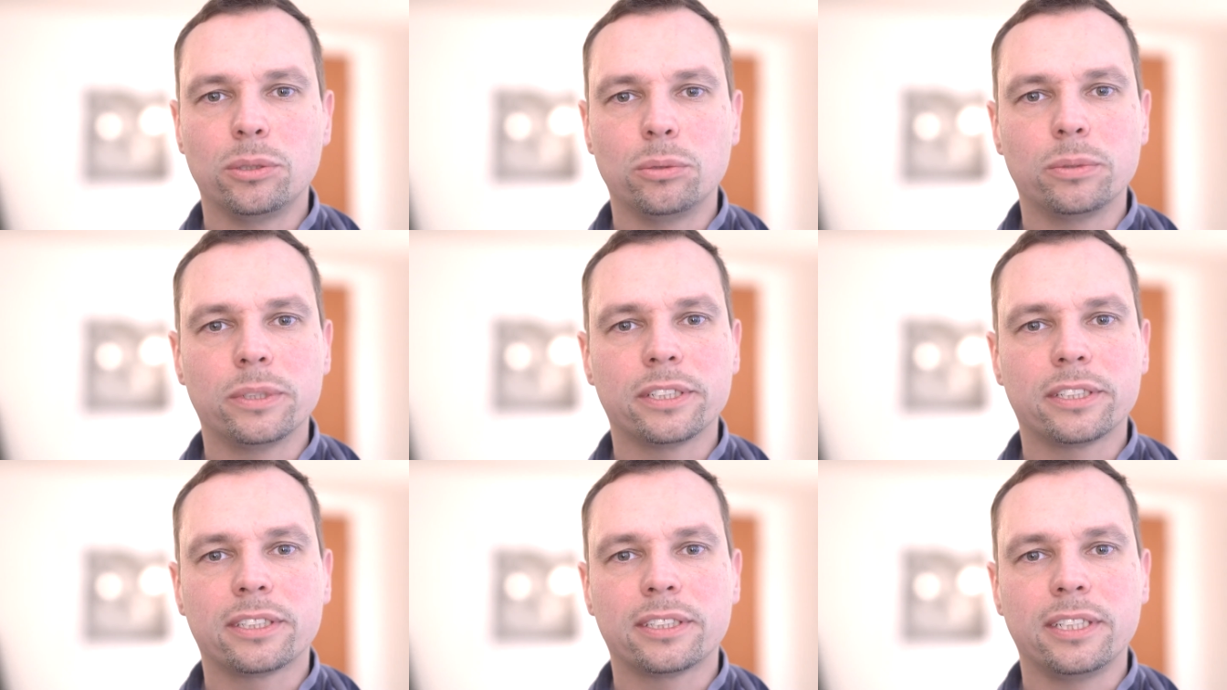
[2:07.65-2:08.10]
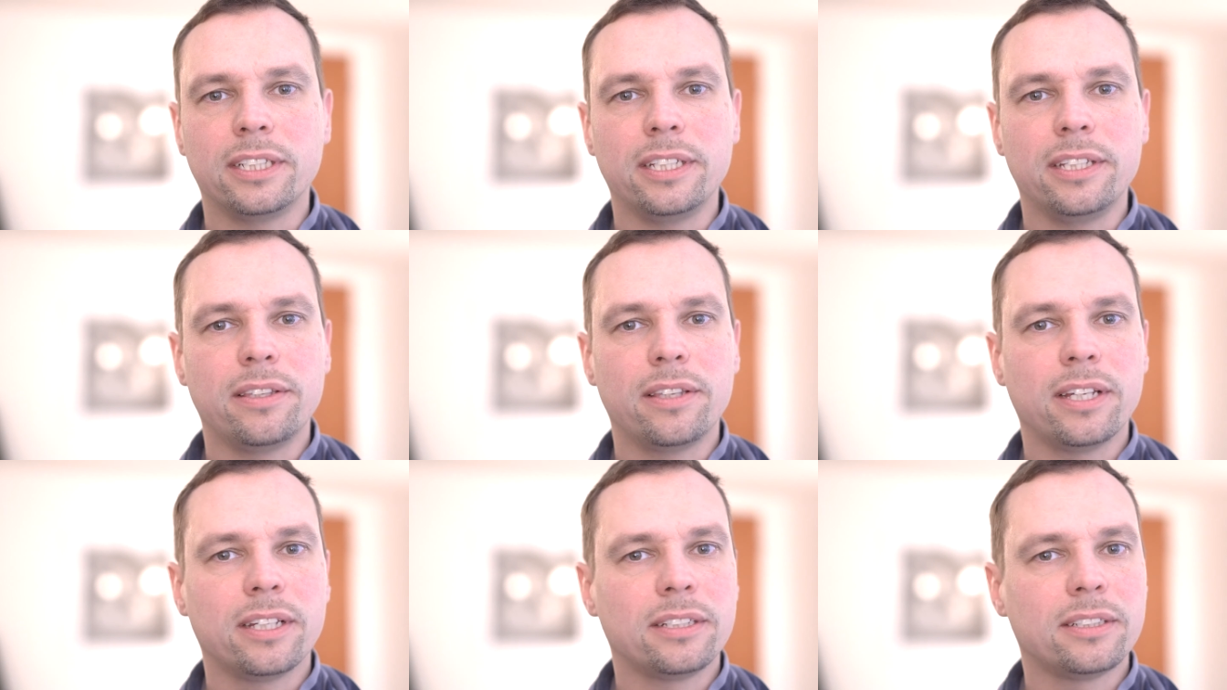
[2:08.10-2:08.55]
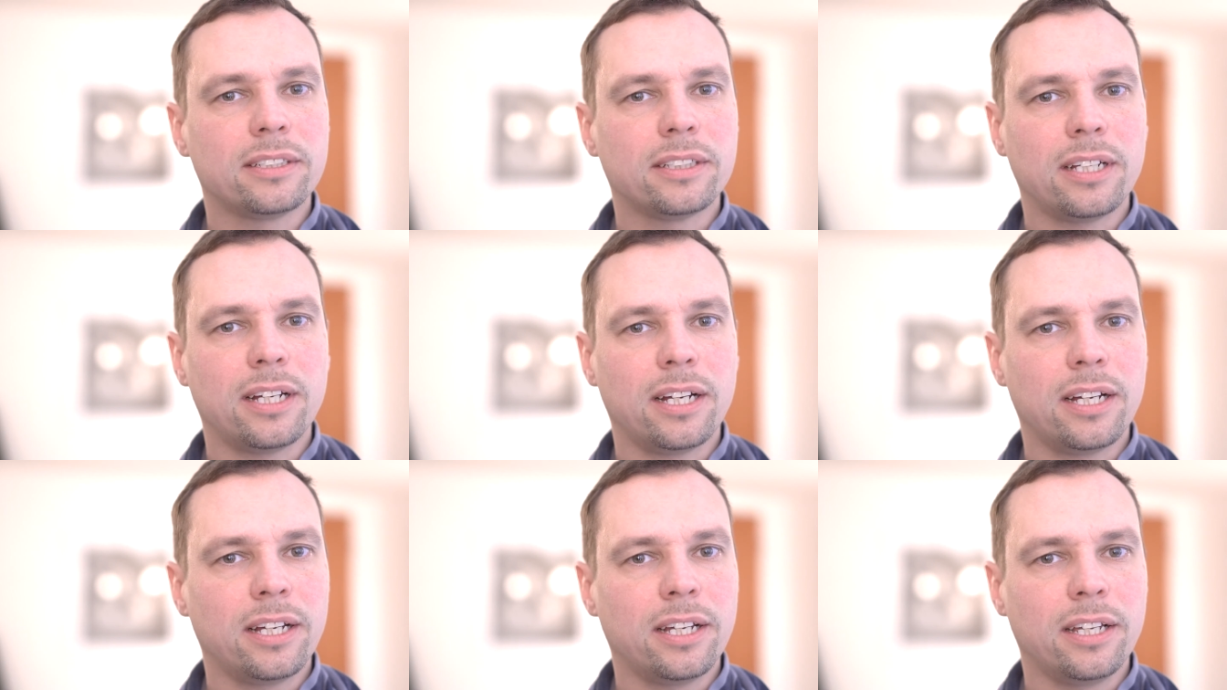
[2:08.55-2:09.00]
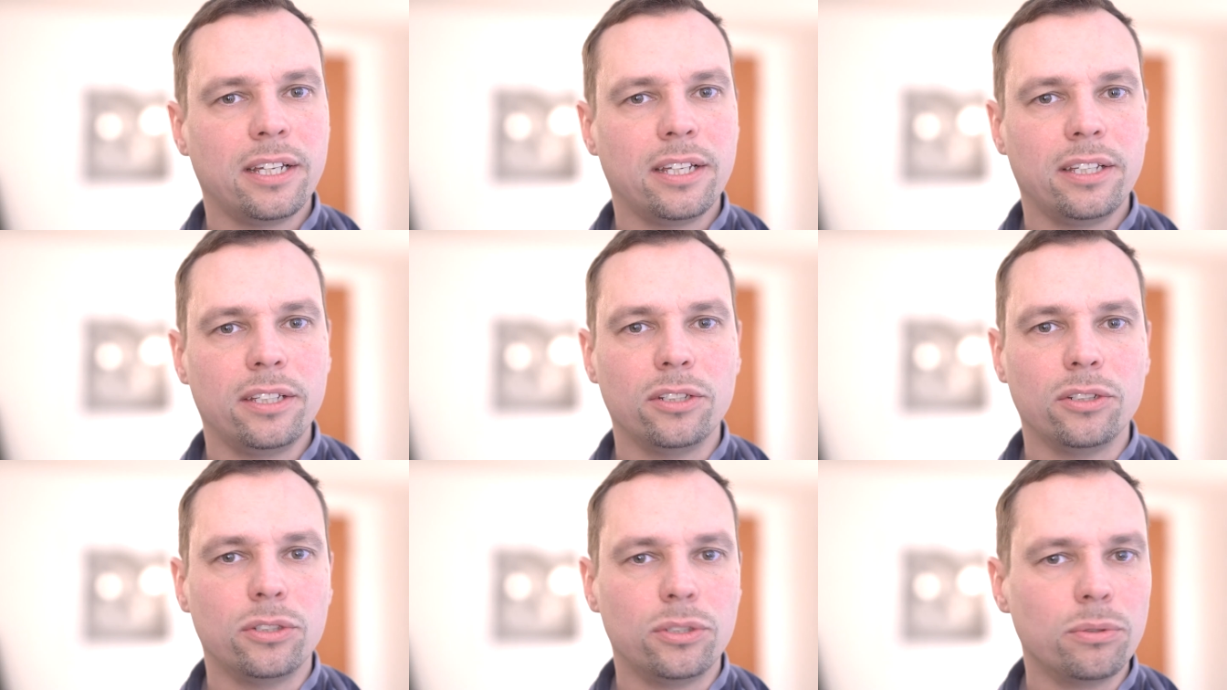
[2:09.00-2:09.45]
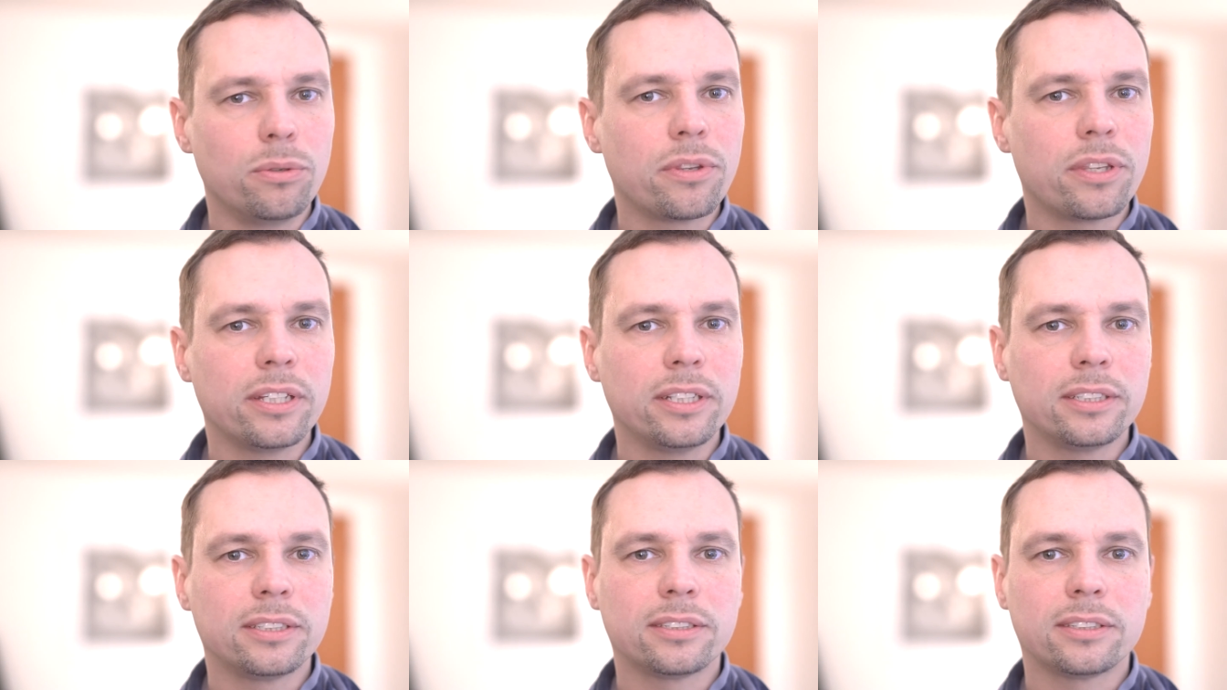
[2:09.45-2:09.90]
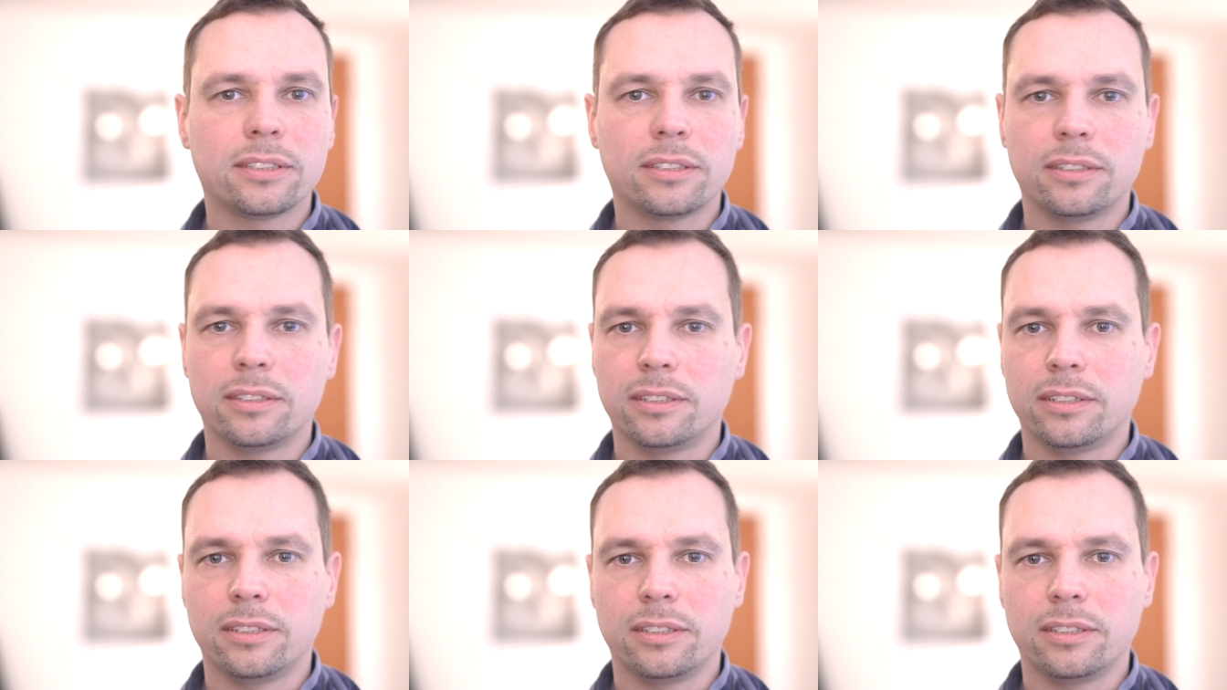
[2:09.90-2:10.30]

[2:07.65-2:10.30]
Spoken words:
you will see that I do this